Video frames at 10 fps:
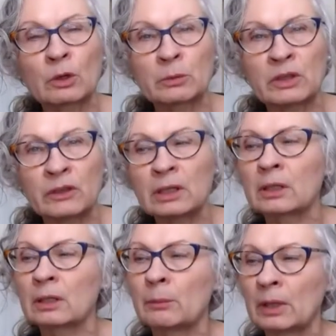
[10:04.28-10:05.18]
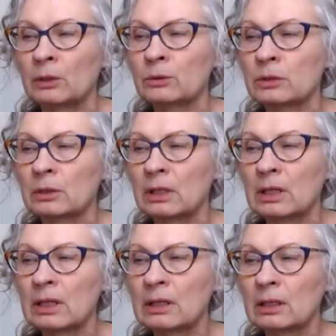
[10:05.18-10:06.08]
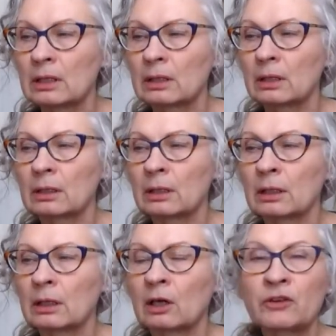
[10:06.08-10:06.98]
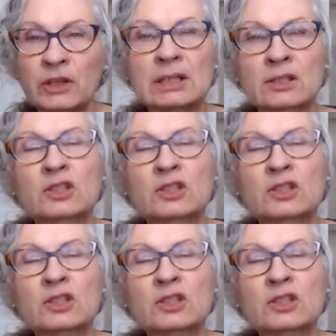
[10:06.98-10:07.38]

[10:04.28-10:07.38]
what we think about our things,